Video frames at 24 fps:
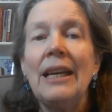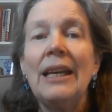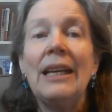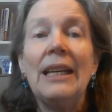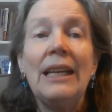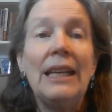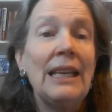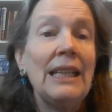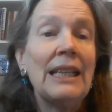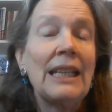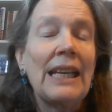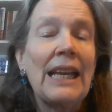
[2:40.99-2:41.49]

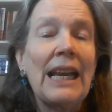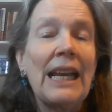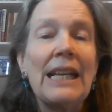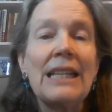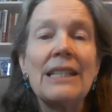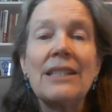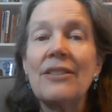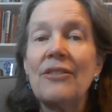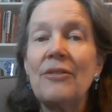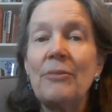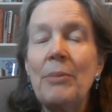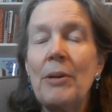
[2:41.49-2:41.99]
In the
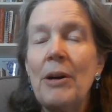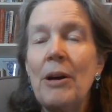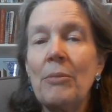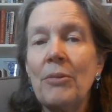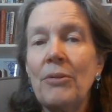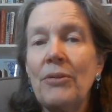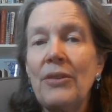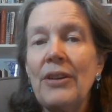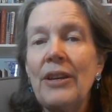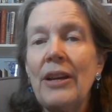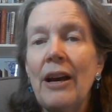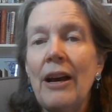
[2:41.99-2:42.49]
case of
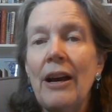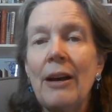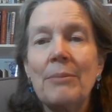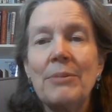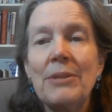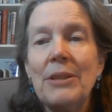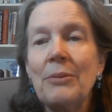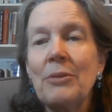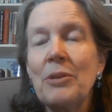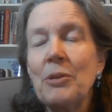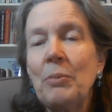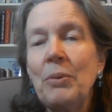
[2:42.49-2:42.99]
Palmer v.
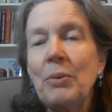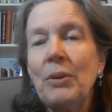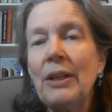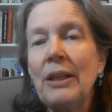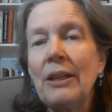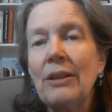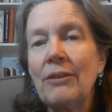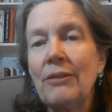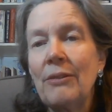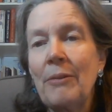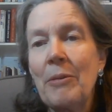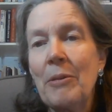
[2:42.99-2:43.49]
Hobbs, it was
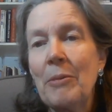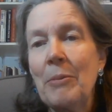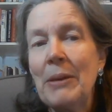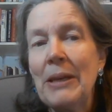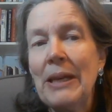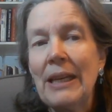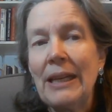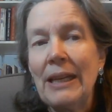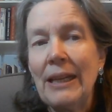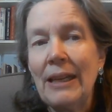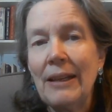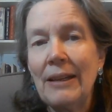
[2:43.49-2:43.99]
political from the
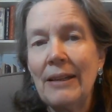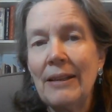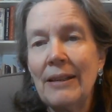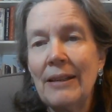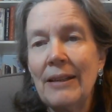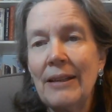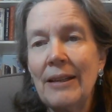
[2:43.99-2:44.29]
beginning.